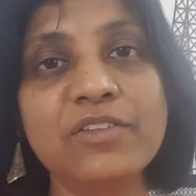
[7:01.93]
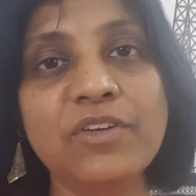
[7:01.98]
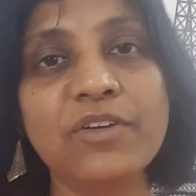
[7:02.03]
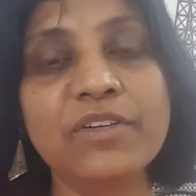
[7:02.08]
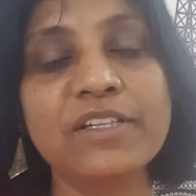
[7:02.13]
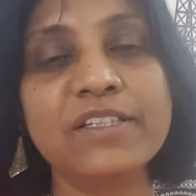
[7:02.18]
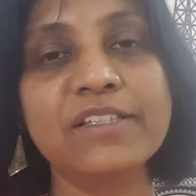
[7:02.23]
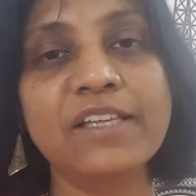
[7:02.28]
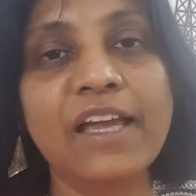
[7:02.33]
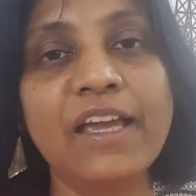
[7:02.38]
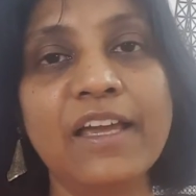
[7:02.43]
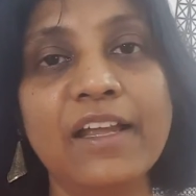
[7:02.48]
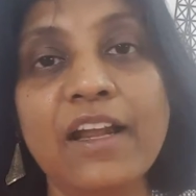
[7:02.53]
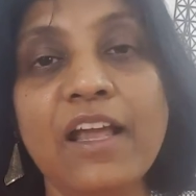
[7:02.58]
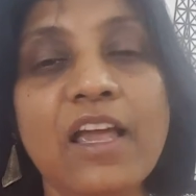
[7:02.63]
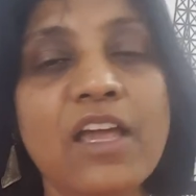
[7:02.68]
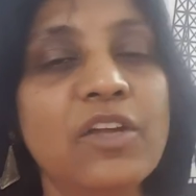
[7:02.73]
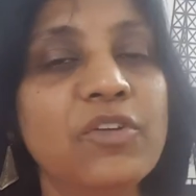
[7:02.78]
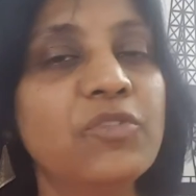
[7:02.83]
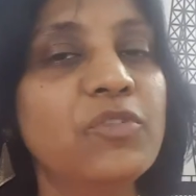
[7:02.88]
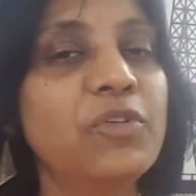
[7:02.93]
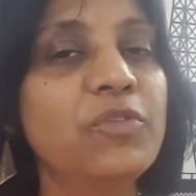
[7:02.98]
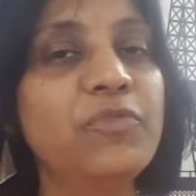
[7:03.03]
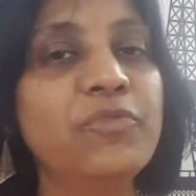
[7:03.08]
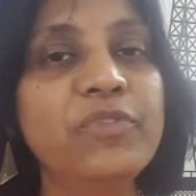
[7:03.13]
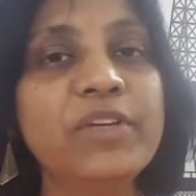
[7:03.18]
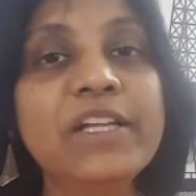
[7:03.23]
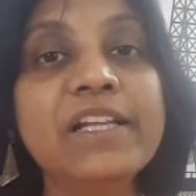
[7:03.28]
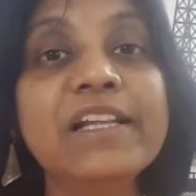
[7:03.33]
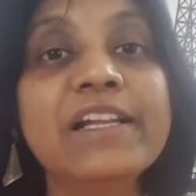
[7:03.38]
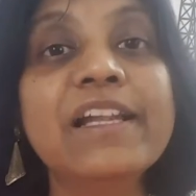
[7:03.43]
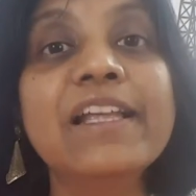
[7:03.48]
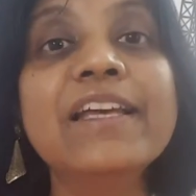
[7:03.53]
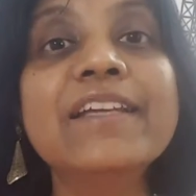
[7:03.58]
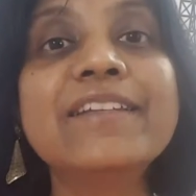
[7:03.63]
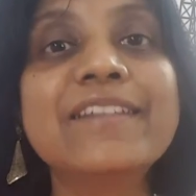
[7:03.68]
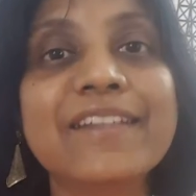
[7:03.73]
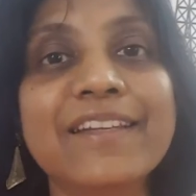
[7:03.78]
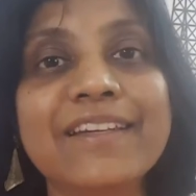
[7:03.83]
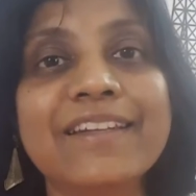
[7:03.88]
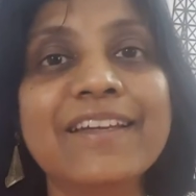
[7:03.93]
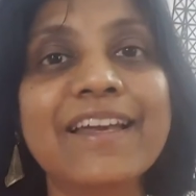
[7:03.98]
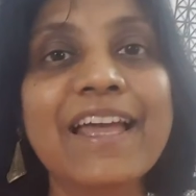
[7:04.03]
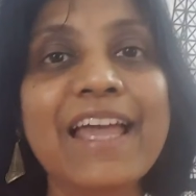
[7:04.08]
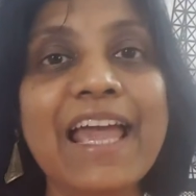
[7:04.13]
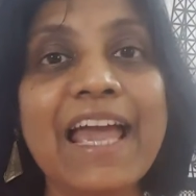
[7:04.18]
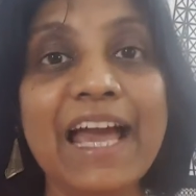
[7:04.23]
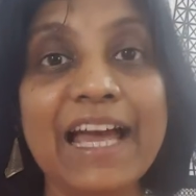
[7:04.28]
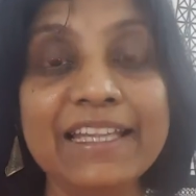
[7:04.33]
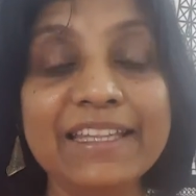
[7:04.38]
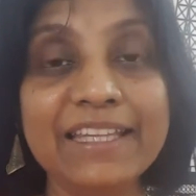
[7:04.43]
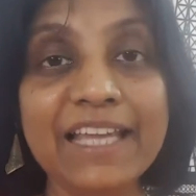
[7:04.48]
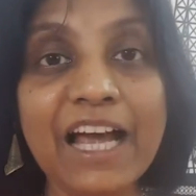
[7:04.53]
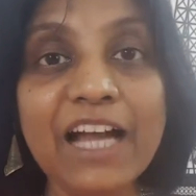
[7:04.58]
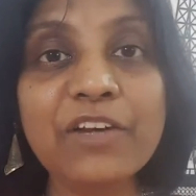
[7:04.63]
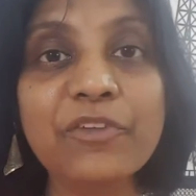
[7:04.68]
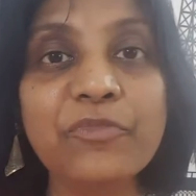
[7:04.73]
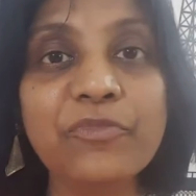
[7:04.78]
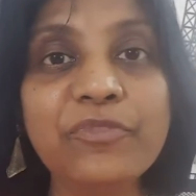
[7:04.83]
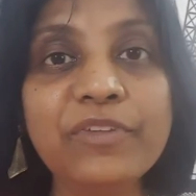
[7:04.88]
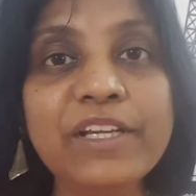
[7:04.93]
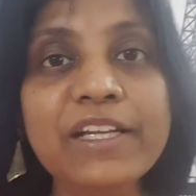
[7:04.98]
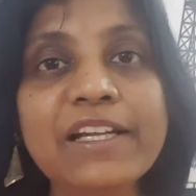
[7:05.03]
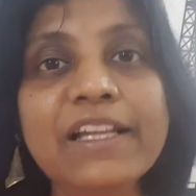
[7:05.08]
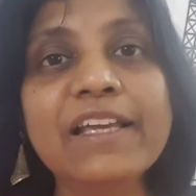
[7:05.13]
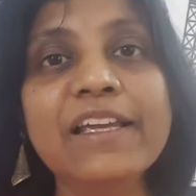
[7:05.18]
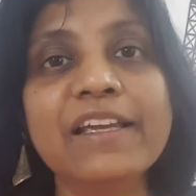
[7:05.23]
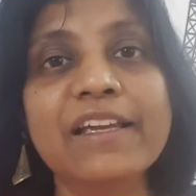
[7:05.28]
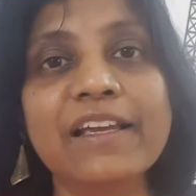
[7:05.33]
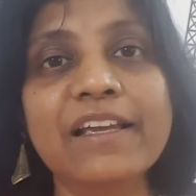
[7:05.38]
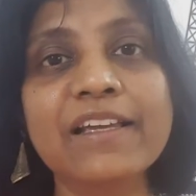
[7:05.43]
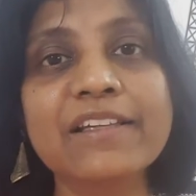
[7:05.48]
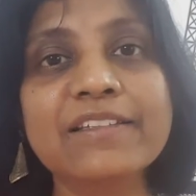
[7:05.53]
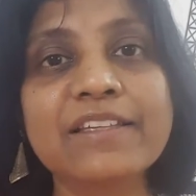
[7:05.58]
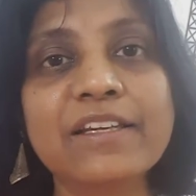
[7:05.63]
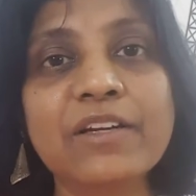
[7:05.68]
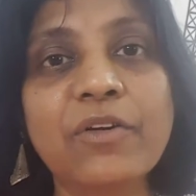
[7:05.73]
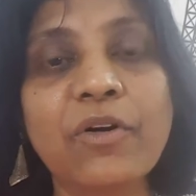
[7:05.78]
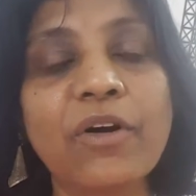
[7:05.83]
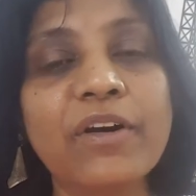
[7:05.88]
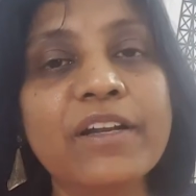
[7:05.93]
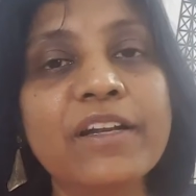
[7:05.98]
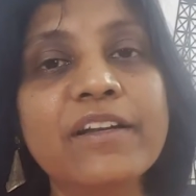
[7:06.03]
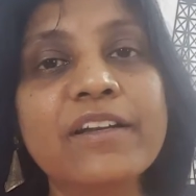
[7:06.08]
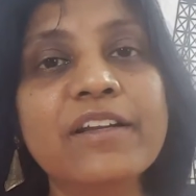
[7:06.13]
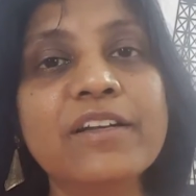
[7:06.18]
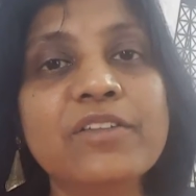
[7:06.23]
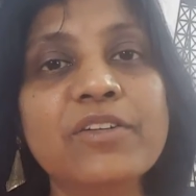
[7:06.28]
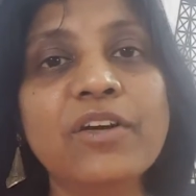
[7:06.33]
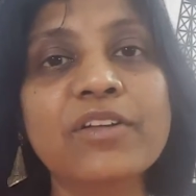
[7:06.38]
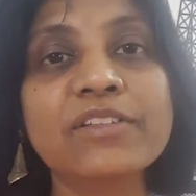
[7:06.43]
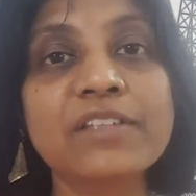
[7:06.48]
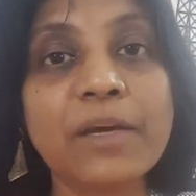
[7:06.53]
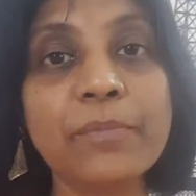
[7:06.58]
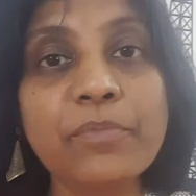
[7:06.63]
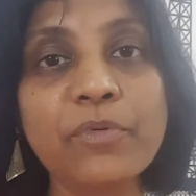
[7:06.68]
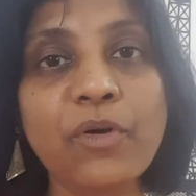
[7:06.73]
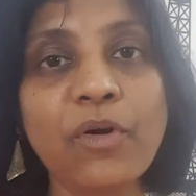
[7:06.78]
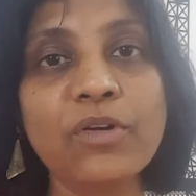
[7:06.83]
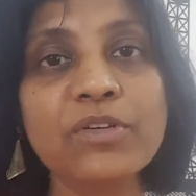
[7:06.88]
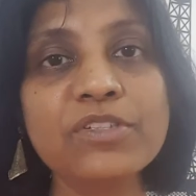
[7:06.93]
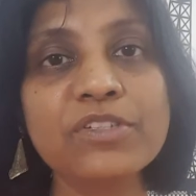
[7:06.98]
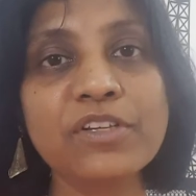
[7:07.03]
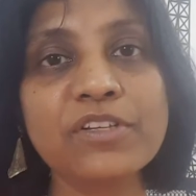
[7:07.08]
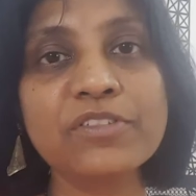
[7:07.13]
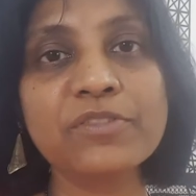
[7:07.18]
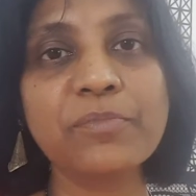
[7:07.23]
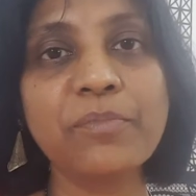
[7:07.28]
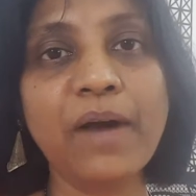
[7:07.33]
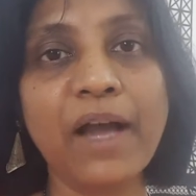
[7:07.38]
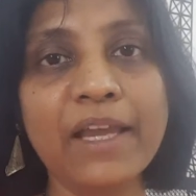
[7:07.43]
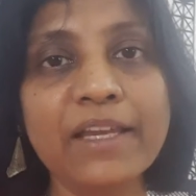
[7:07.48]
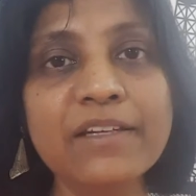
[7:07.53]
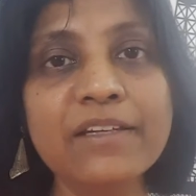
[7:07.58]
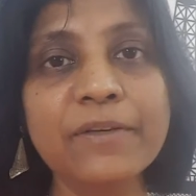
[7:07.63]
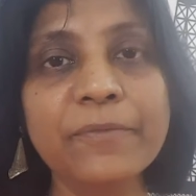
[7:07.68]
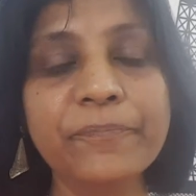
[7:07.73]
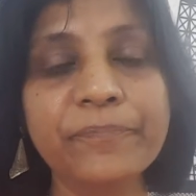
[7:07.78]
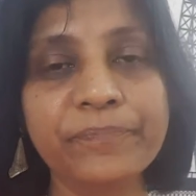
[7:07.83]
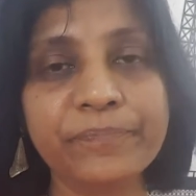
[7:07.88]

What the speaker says: your desire? You will feel elated, and that feeling is recorded in your subconscious mind.